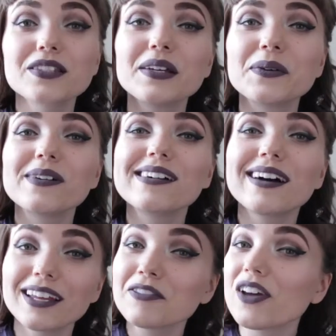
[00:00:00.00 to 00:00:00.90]
So
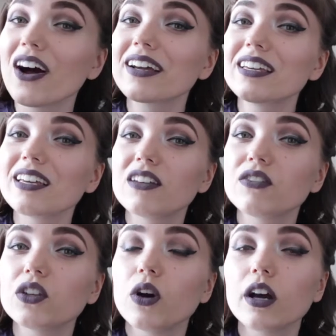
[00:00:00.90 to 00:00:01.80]
enough talking.
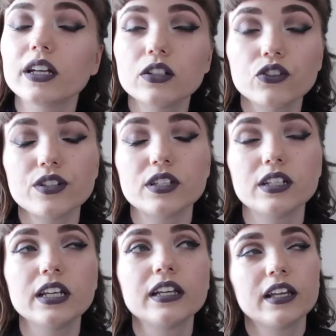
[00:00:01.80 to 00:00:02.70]
If you are
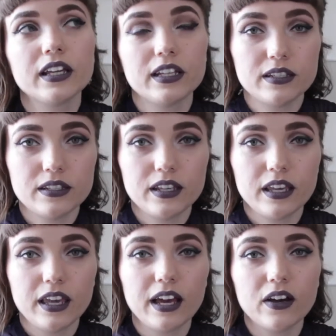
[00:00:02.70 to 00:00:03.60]
interested in
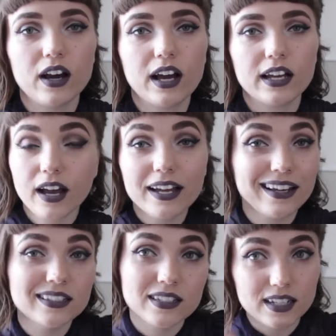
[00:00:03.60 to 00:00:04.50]
seeing how I cut
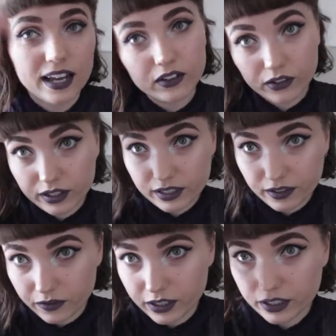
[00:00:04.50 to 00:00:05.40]
and style these
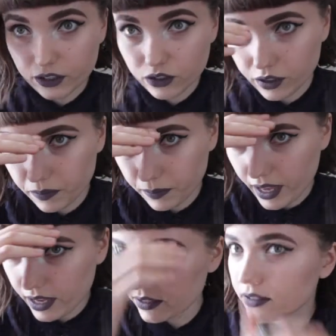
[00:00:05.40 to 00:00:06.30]
vintage
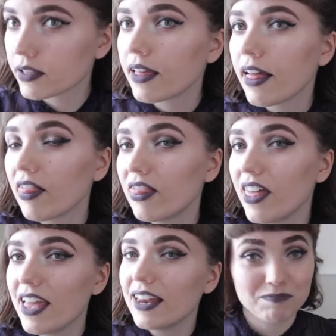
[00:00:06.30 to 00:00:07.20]
bangs,
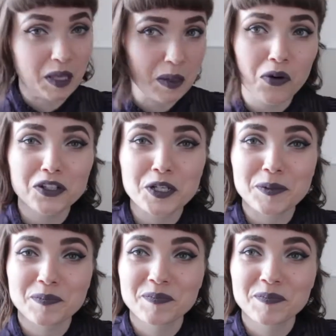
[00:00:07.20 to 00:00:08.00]
then keep watching.